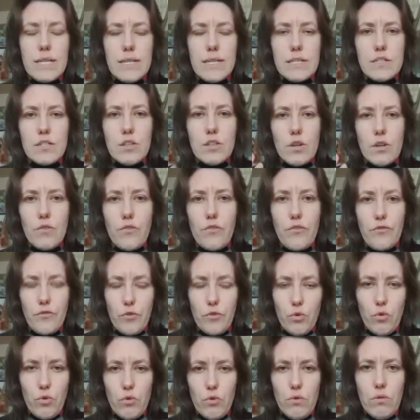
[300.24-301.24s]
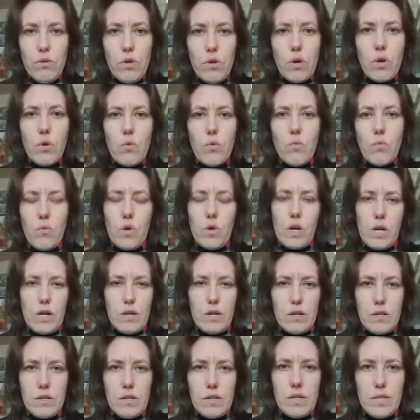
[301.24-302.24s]
it's full
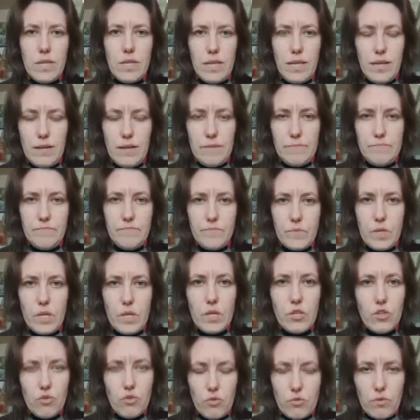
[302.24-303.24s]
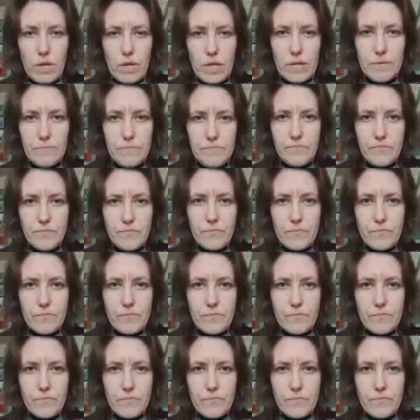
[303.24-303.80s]
war here in Ukraine.